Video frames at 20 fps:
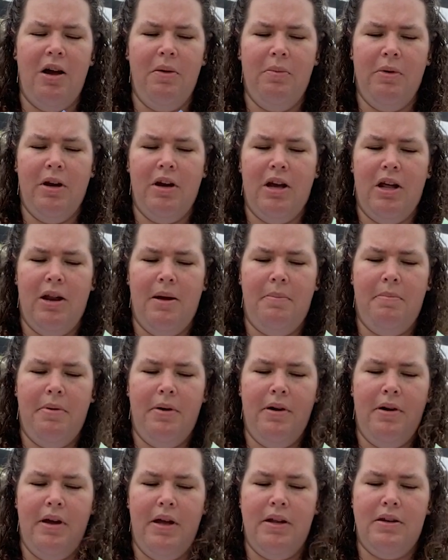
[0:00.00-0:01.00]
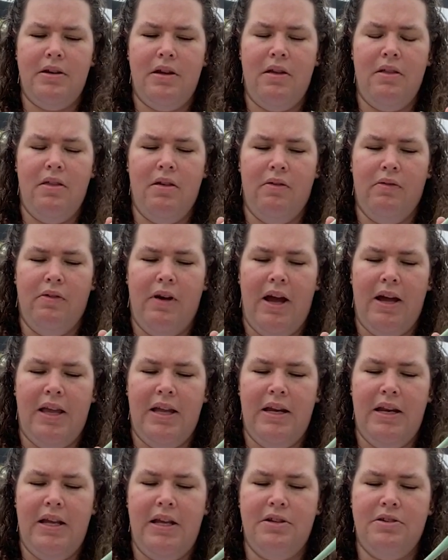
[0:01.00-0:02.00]
We're gonna put the rocket
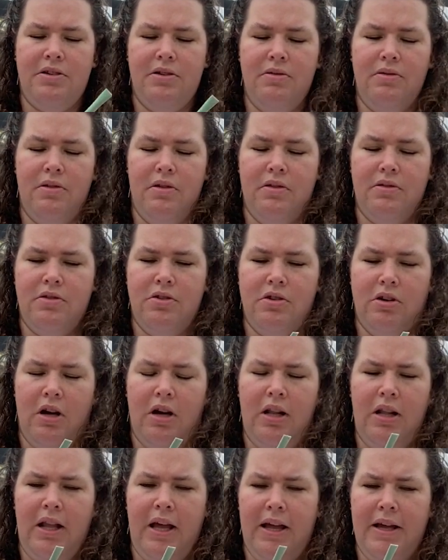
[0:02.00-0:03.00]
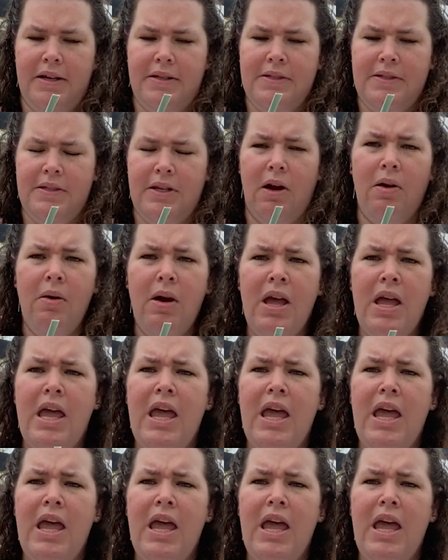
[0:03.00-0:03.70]
into the straw like so.